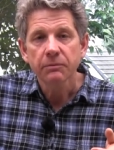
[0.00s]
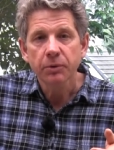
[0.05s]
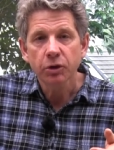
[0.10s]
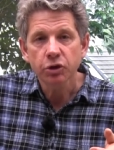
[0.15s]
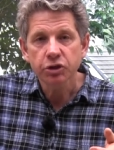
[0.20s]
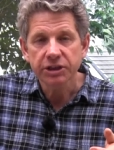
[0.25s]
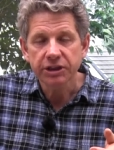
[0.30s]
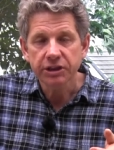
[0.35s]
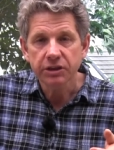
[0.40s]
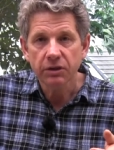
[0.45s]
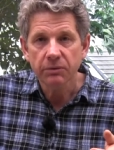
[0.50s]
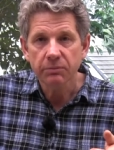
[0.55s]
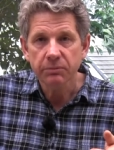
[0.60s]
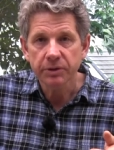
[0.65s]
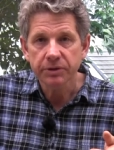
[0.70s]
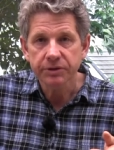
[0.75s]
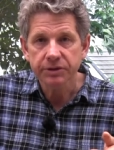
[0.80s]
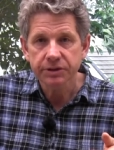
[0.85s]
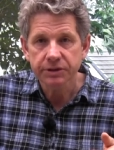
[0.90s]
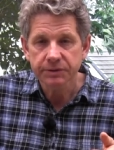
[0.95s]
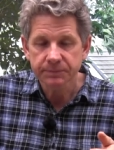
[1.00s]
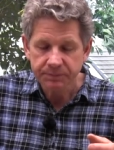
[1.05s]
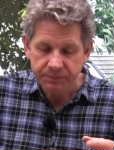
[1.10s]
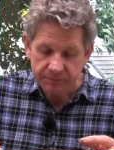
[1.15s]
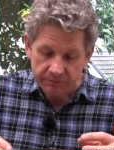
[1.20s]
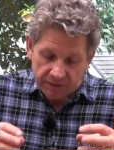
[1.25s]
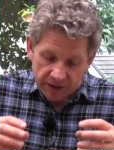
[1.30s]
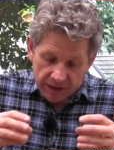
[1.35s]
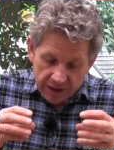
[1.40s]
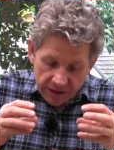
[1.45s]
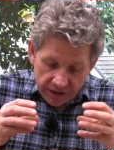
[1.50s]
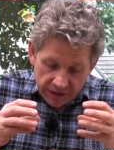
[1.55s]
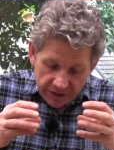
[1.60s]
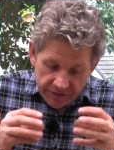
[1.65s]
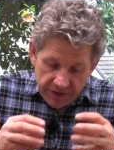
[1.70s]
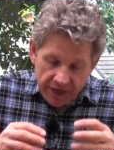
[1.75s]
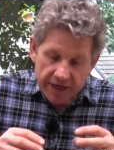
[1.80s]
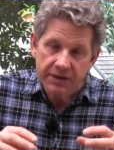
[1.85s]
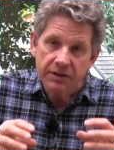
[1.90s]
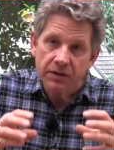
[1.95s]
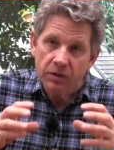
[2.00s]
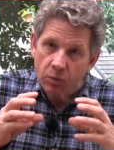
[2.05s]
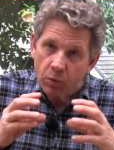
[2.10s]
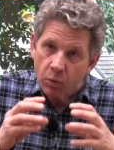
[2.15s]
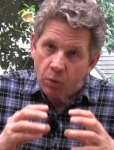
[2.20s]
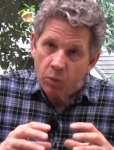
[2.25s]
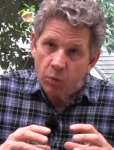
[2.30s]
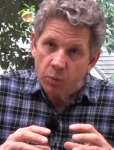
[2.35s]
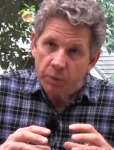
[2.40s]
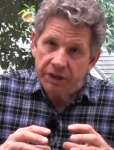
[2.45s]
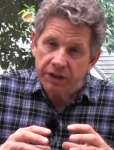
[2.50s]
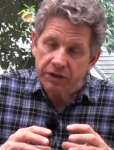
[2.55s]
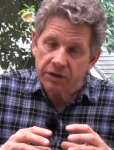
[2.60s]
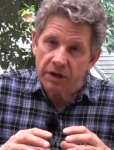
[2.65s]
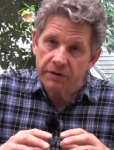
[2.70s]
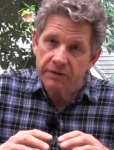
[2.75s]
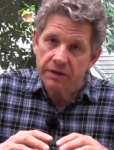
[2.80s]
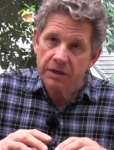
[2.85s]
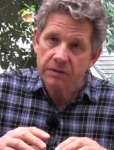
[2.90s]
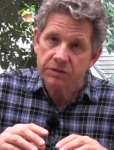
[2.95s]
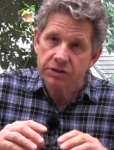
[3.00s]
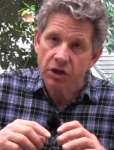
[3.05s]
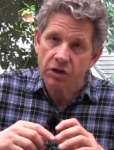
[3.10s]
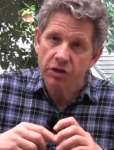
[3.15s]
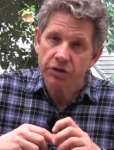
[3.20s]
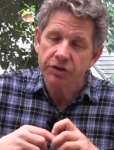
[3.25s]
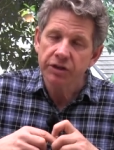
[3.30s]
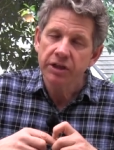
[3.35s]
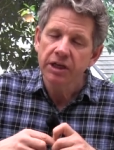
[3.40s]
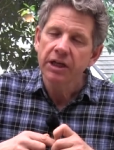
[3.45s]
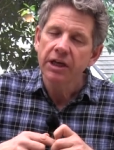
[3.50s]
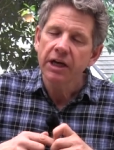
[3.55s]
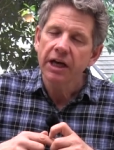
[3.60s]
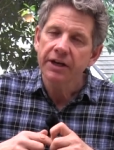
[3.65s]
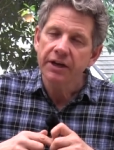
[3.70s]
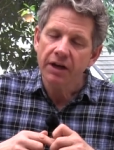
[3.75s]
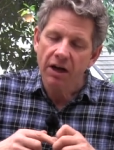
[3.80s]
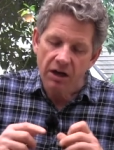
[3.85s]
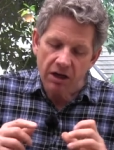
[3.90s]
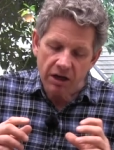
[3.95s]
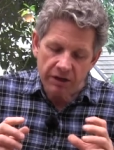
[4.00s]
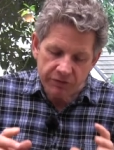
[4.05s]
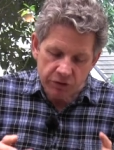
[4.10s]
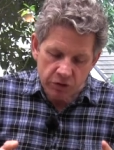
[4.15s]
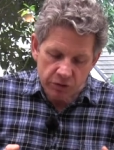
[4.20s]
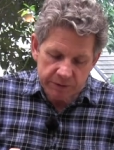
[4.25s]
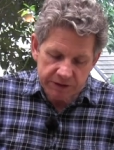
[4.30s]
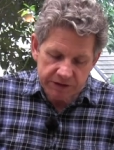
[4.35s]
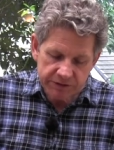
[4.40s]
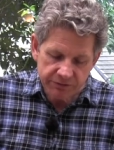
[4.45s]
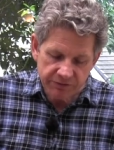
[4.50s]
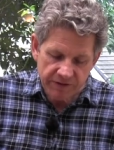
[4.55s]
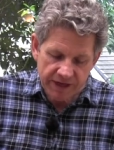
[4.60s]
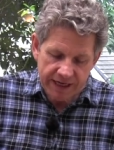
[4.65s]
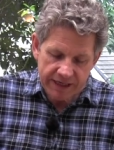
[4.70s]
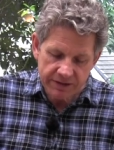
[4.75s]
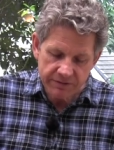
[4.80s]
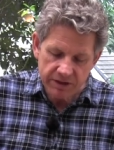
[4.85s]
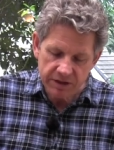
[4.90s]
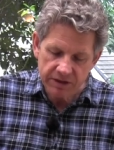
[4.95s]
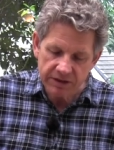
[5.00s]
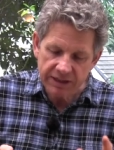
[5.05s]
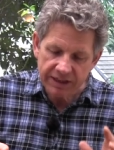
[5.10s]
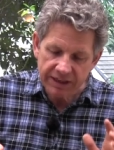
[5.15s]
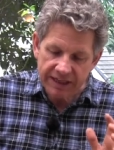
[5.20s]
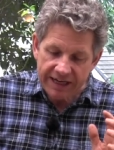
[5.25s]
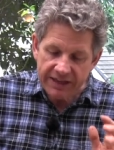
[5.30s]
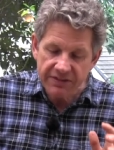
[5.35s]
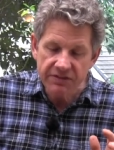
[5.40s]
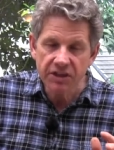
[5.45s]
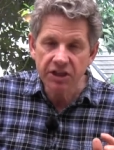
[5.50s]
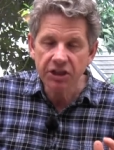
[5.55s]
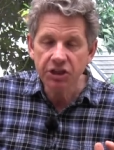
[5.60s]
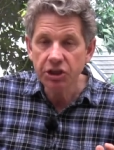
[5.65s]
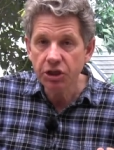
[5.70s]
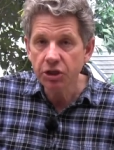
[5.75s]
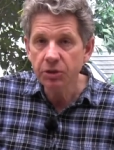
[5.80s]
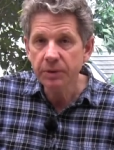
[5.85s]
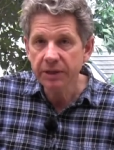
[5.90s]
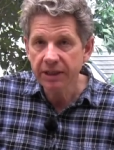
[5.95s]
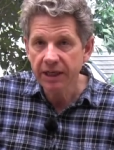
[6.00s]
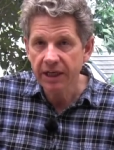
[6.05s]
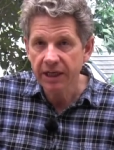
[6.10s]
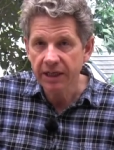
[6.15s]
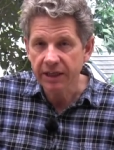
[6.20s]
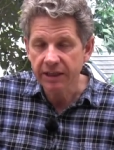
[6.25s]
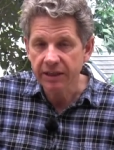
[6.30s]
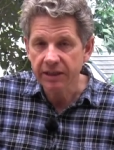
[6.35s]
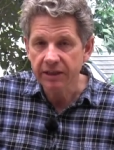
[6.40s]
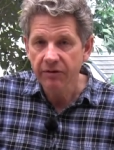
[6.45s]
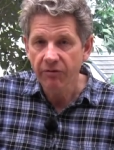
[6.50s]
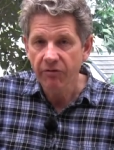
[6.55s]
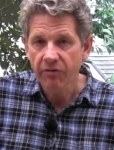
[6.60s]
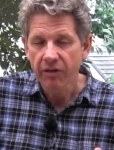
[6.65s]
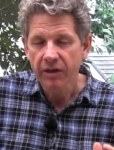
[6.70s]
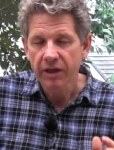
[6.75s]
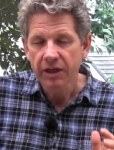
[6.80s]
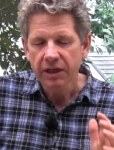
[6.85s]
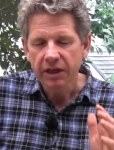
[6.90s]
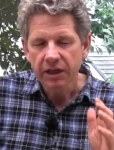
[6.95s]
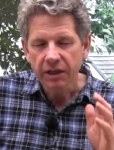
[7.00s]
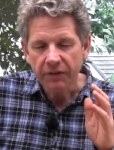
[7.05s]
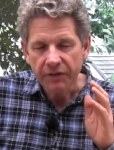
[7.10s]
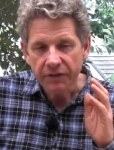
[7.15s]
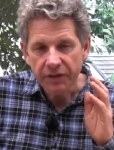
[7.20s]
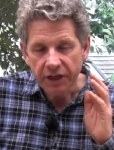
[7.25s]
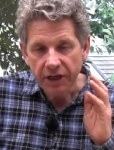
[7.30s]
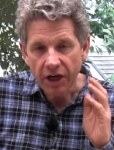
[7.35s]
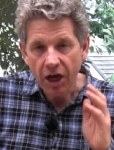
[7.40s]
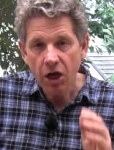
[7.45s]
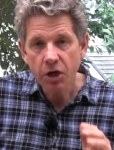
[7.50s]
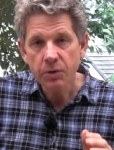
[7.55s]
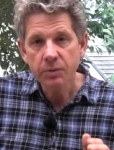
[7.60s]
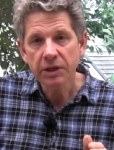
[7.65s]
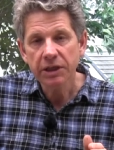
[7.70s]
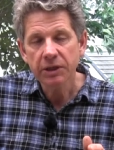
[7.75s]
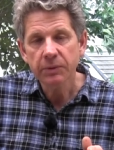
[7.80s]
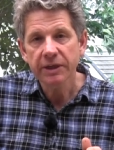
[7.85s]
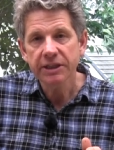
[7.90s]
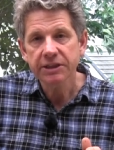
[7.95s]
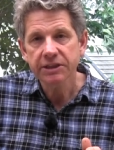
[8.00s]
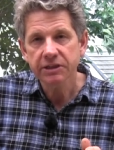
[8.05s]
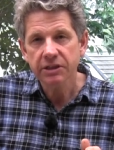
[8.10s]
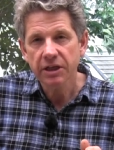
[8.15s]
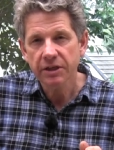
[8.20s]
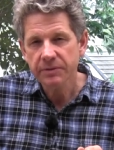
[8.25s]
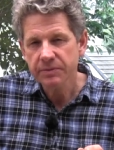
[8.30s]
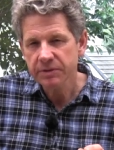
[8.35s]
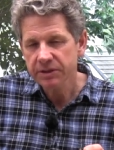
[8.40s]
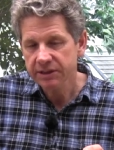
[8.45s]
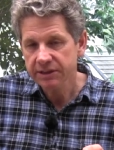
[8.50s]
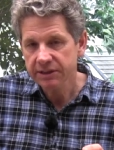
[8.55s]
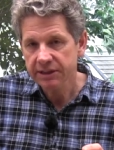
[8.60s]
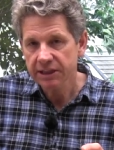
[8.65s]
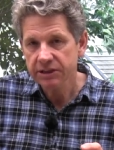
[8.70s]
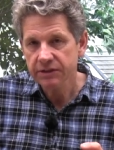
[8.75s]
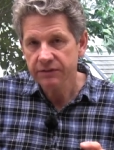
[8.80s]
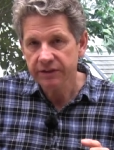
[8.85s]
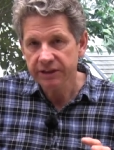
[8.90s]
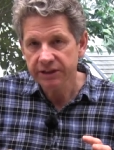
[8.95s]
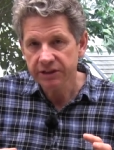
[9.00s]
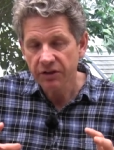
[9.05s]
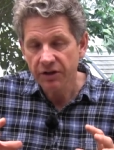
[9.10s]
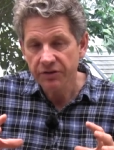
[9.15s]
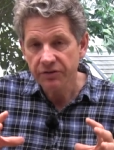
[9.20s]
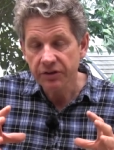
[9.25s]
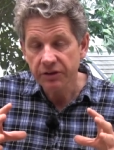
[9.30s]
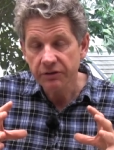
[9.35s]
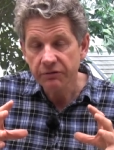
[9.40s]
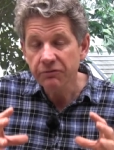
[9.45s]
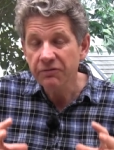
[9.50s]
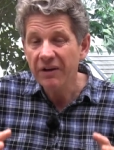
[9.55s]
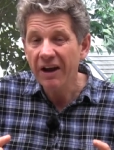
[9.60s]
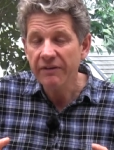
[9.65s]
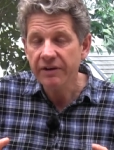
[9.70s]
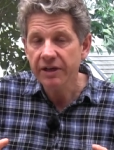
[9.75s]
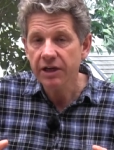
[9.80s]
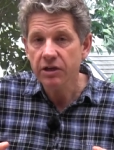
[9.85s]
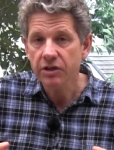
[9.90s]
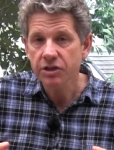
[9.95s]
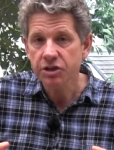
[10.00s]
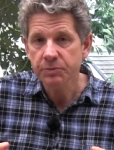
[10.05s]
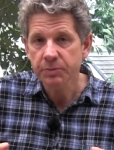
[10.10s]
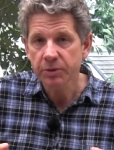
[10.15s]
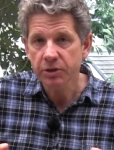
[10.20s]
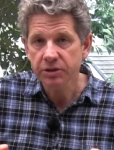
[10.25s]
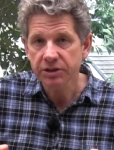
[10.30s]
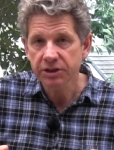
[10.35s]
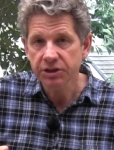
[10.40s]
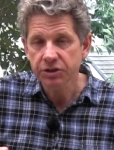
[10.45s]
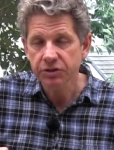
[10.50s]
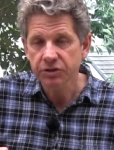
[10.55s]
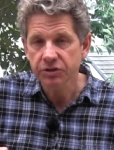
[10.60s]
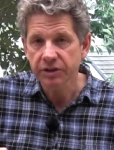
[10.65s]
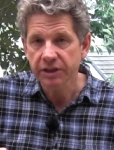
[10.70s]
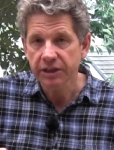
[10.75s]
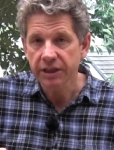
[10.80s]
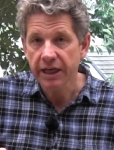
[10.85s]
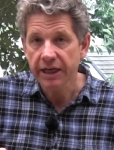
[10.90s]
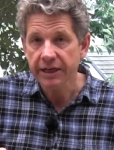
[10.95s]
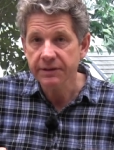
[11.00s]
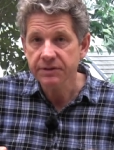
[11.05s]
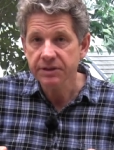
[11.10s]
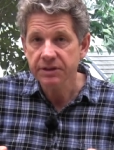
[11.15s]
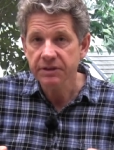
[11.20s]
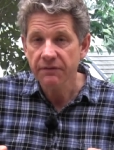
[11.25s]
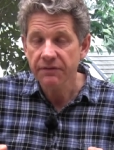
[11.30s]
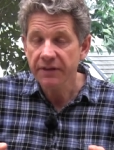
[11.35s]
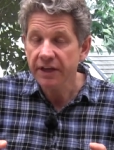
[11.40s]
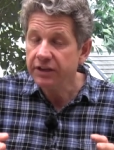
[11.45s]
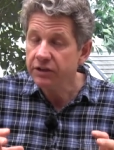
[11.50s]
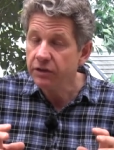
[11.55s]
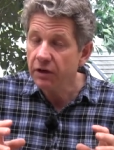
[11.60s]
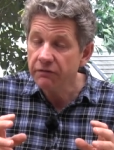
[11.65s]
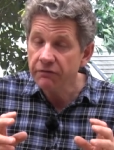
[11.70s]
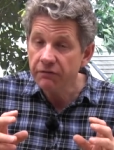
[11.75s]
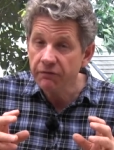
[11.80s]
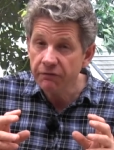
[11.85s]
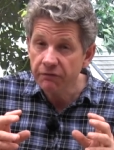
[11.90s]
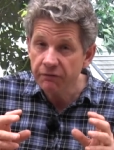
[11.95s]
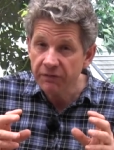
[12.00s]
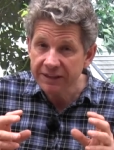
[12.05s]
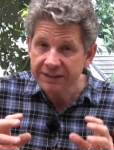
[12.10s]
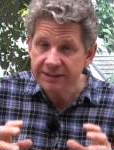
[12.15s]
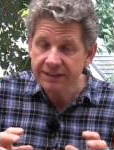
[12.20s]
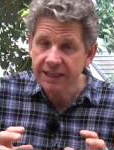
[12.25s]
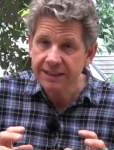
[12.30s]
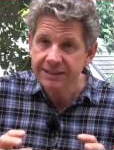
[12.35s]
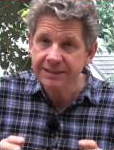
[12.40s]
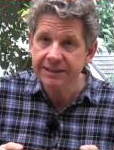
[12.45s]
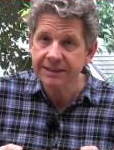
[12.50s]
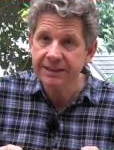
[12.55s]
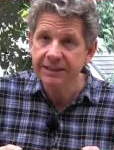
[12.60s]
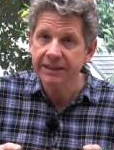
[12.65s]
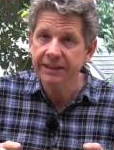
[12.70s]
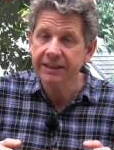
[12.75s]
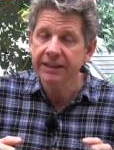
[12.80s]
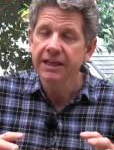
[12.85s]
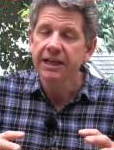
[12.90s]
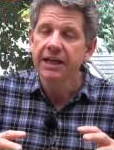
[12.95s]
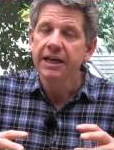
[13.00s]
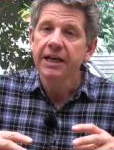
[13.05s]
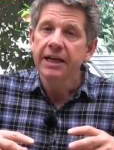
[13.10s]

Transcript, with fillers: potting compost and then we grow those on, and I've always found that in the UK, the only way to grow them successfully is either in a very large pot in your greenhouse. They grow fantastically